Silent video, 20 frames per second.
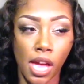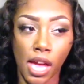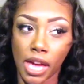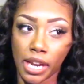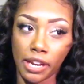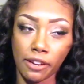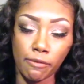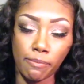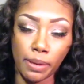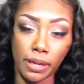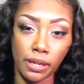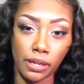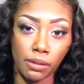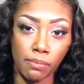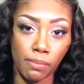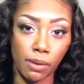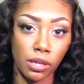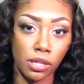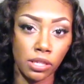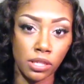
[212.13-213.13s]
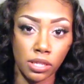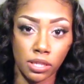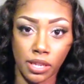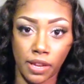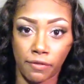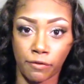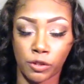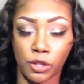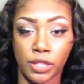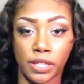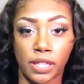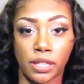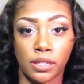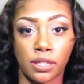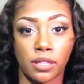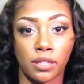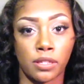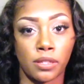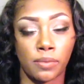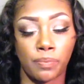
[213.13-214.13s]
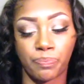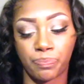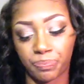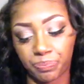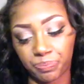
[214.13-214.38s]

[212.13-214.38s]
and I've been in Boston ever since.